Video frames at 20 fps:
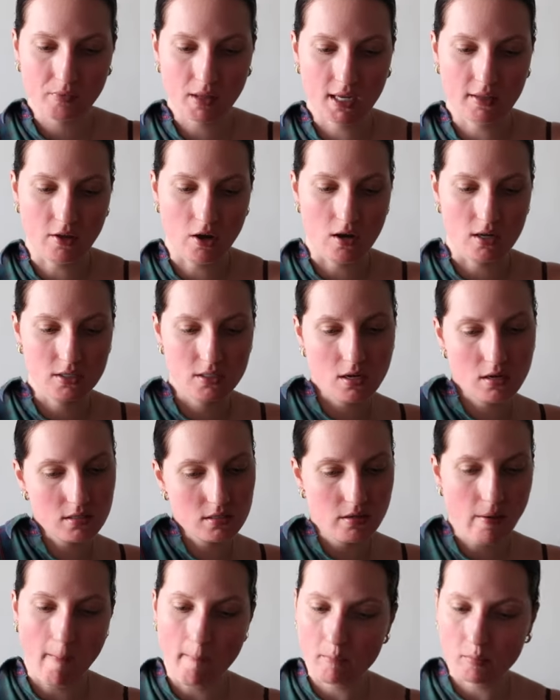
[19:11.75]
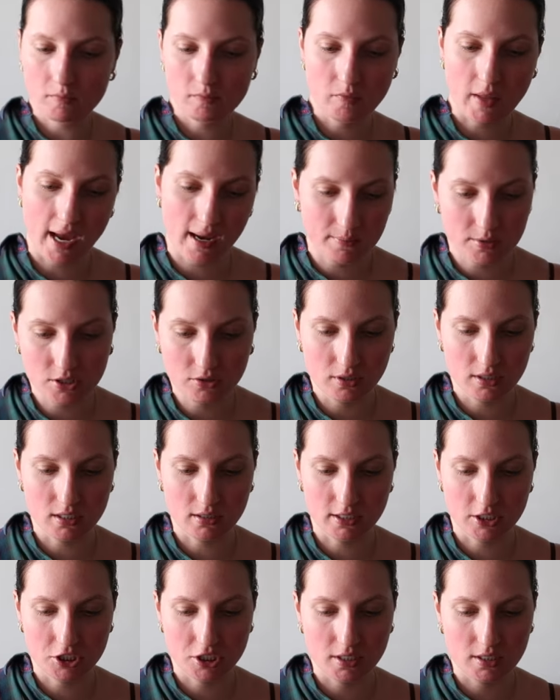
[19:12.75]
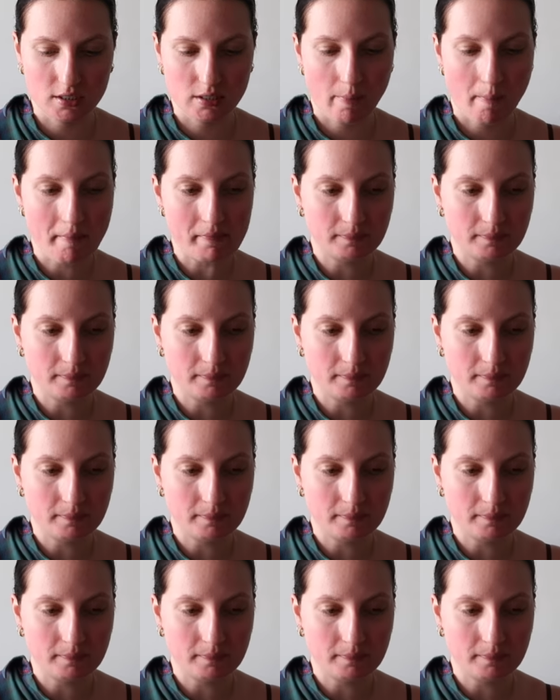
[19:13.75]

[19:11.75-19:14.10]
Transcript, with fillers: and the hot sauce, absolutely delicious.